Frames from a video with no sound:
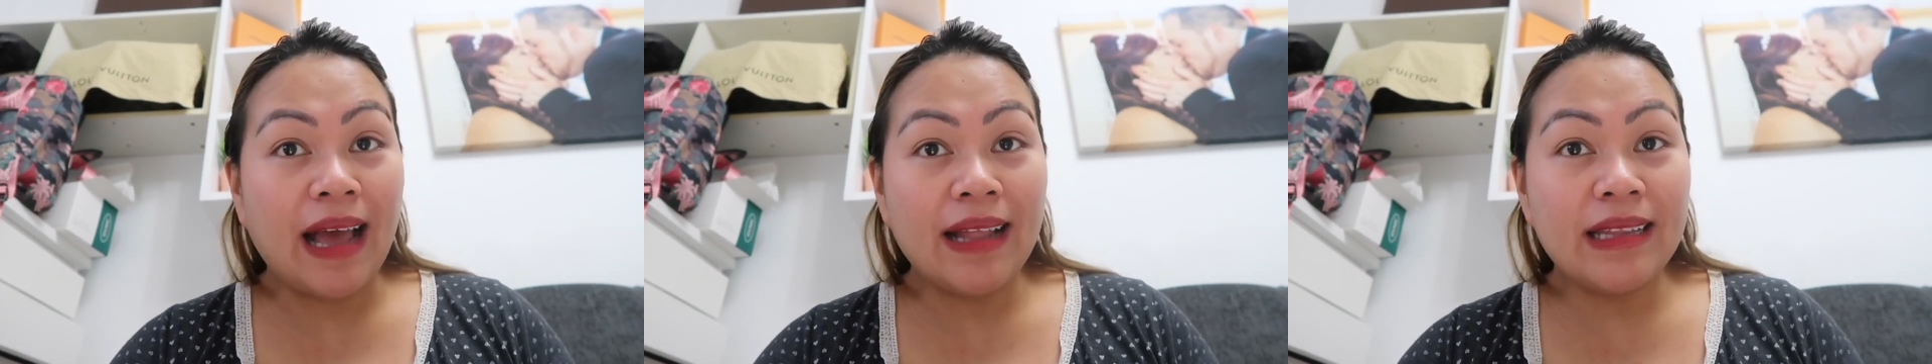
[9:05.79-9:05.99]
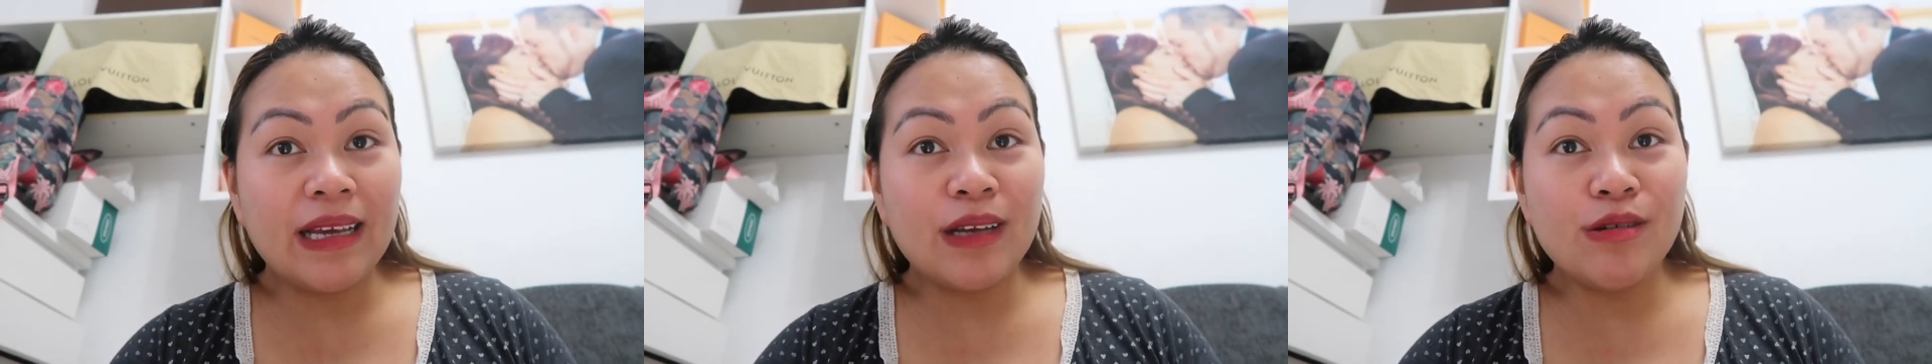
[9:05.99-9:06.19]

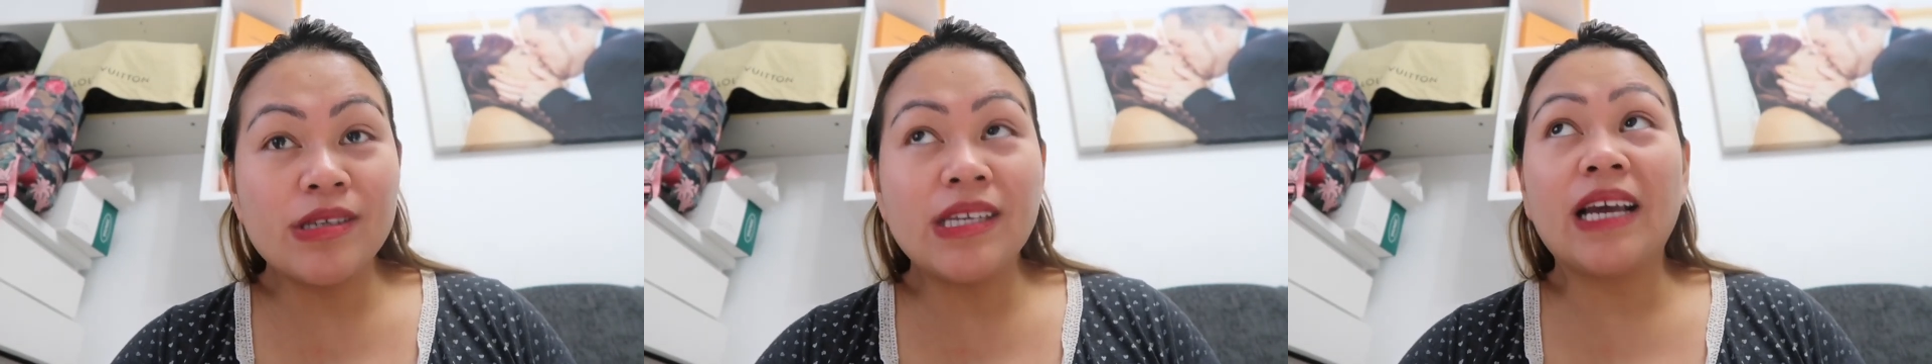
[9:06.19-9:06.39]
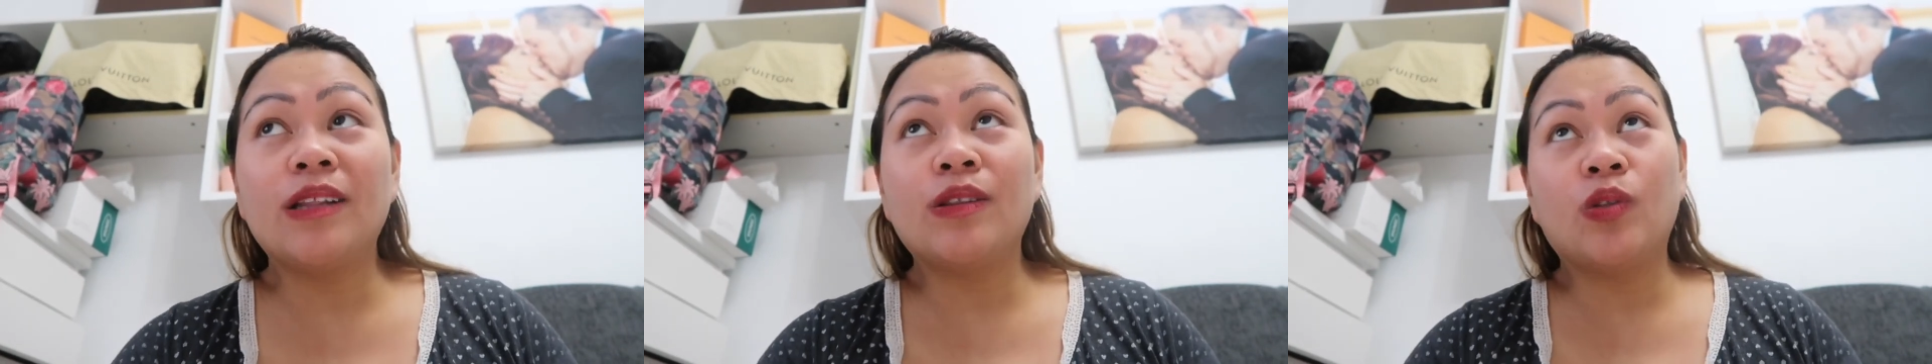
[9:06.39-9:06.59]
had it because
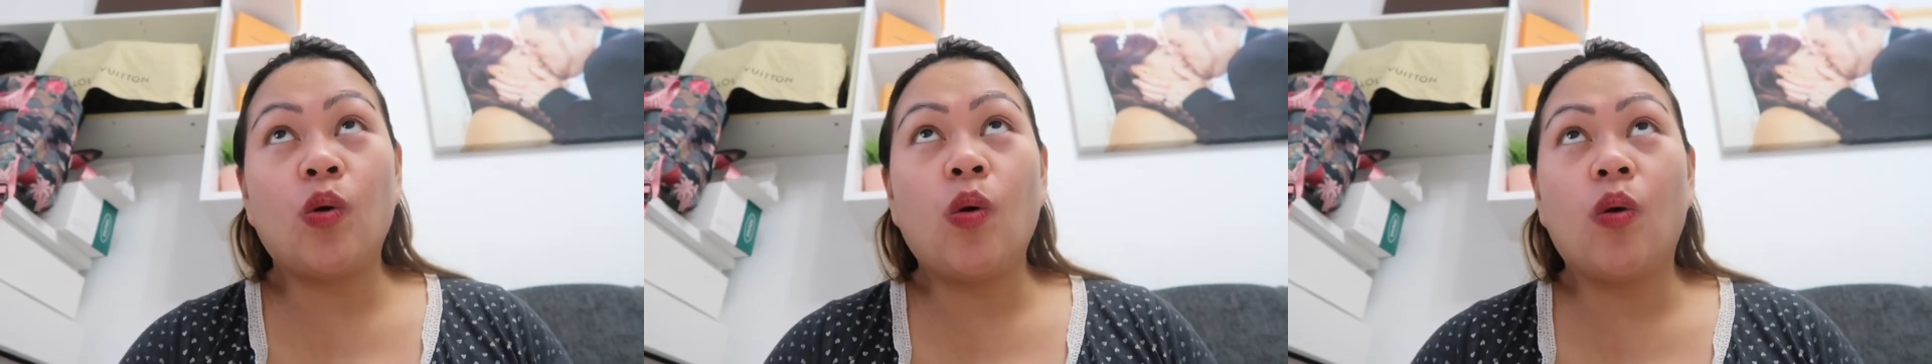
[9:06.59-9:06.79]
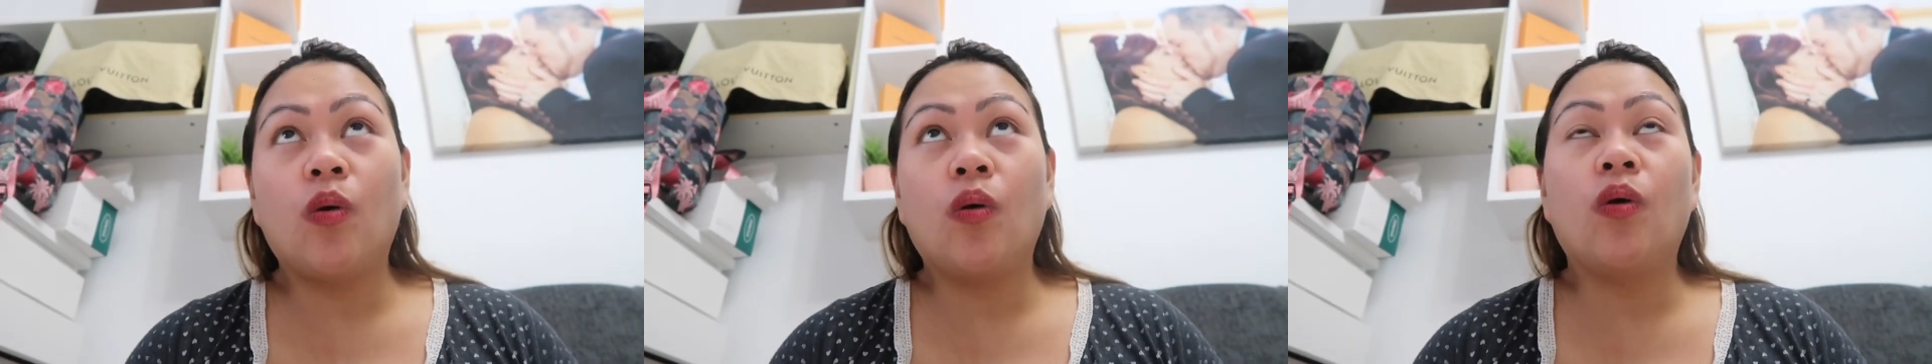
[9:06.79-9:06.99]
I
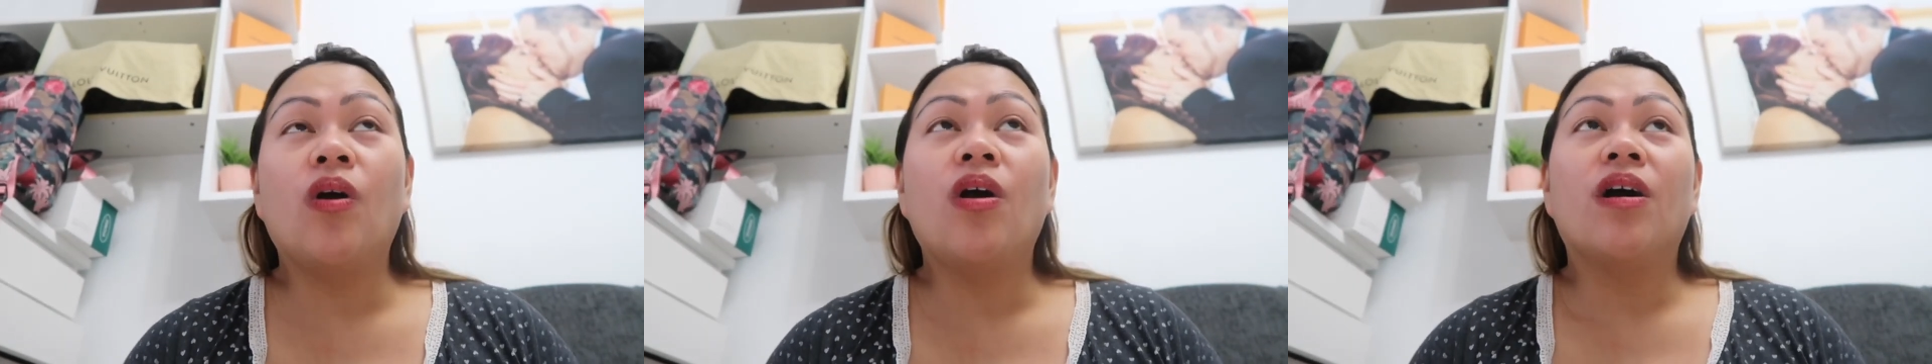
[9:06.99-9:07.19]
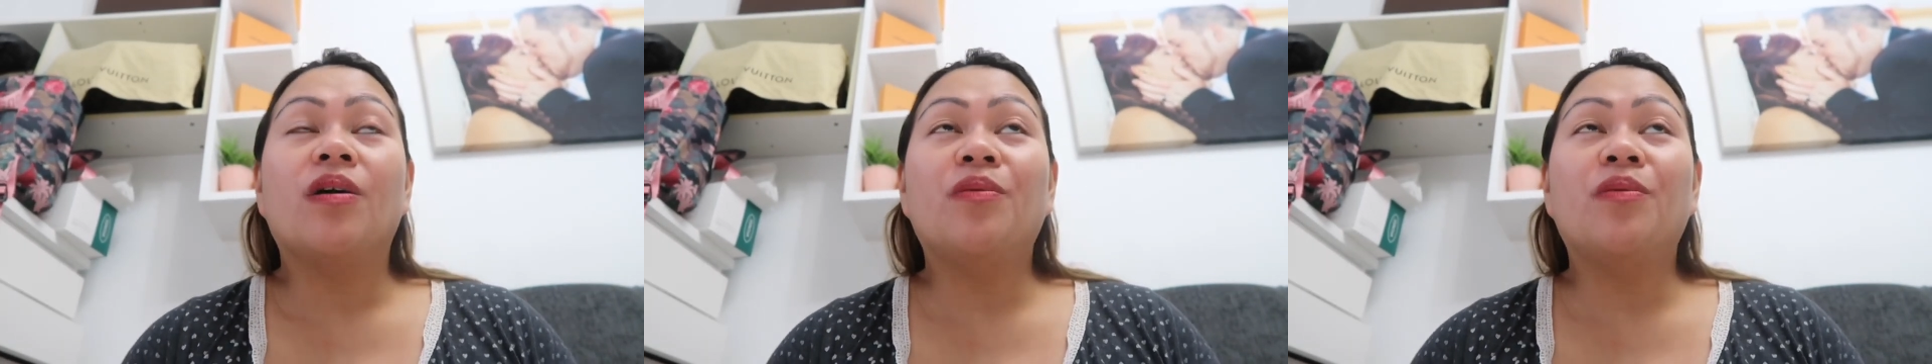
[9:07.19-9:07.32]
thought